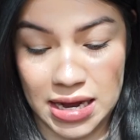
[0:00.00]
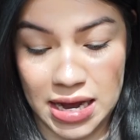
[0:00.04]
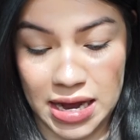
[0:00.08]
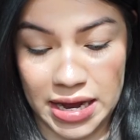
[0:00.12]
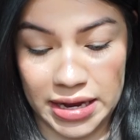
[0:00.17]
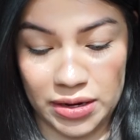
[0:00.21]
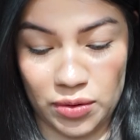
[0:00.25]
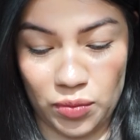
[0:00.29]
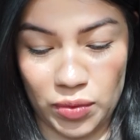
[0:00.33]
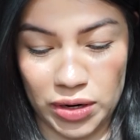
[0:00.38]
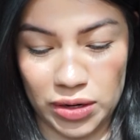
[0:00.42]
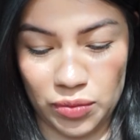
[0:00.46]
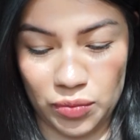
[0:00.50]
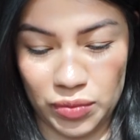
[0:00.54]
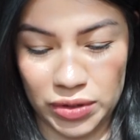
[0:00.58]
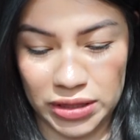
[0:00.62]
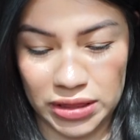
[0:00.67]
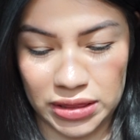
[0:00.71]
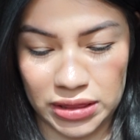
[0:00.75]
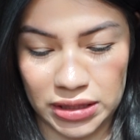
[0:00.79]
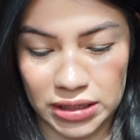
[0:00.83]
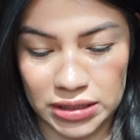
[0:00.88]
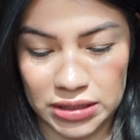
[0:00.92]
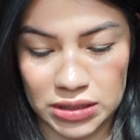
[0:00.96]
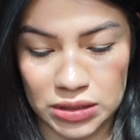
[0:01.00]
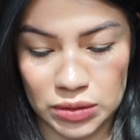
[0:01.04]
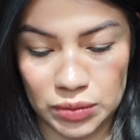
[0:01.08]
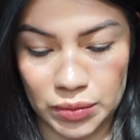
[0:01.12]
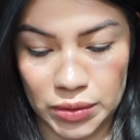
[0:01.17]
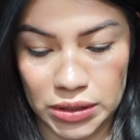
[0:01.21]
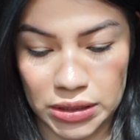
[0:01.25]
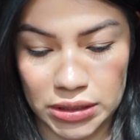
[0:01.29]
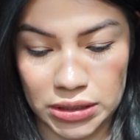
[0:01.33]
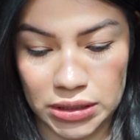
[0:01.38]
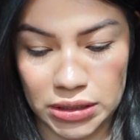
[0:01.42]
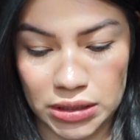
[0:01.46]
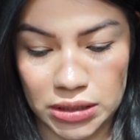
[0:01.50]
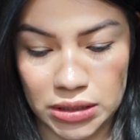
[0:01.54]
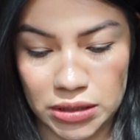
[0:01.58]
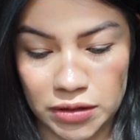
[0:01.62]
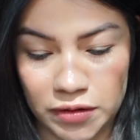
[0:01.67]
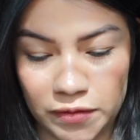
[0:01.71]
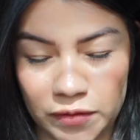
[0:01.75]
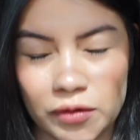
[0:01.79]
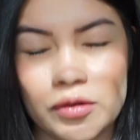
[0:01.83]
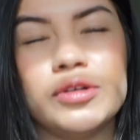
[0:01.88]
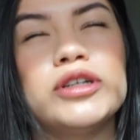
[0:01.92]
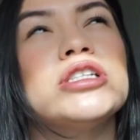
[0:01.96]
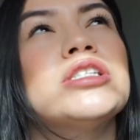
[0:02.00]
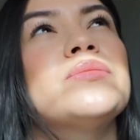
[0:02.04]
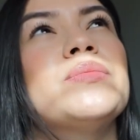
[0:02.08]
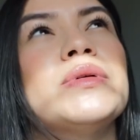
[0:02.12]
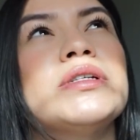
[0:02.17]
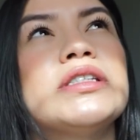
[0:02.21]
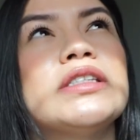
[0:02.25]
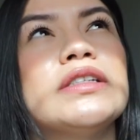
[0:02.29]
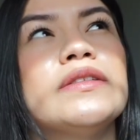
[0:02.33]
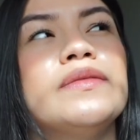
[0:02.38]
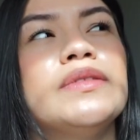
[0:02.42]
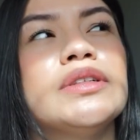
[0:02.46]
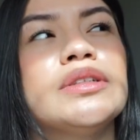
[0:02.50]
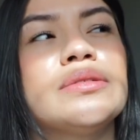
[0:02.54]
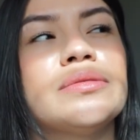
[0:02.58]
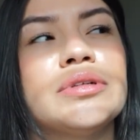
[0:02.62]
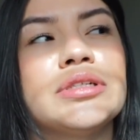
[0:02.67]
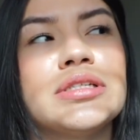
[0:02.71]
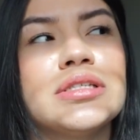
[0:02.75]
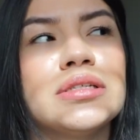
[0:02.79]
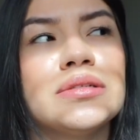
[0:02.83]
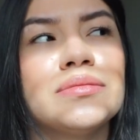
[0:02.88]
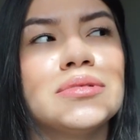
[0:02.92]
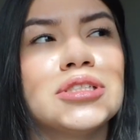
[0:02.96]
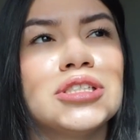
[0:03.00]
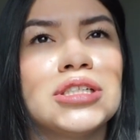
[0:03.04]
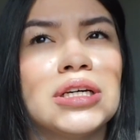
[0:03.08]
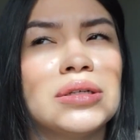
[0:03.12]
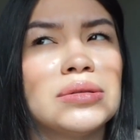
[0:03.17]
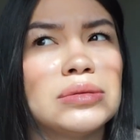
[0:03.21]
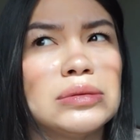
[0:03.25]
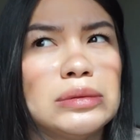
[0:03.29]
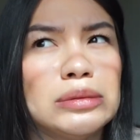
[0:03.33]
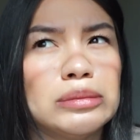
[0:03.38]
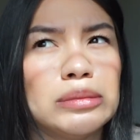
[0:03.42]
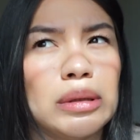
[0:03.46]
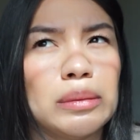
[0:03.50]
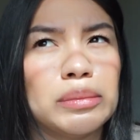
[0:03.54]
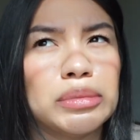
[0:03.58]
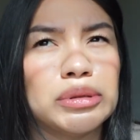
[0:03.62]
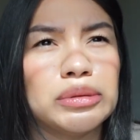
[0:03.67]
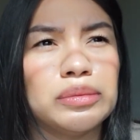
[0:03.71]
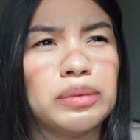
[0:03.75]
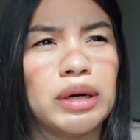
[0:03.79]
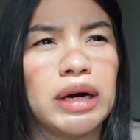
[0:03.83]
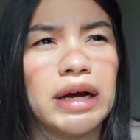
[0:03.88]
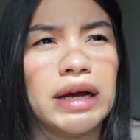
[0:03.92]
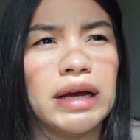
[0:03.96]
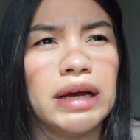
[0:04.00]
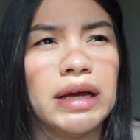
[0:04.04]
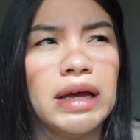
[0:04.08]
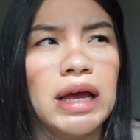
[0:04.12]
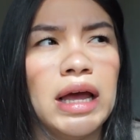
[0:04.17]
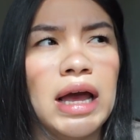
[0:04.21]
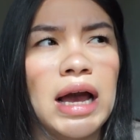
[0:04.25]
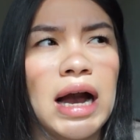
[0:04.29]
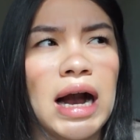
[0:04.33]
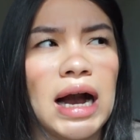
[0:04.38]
I went with this one for a specific reason, which I don't remember why.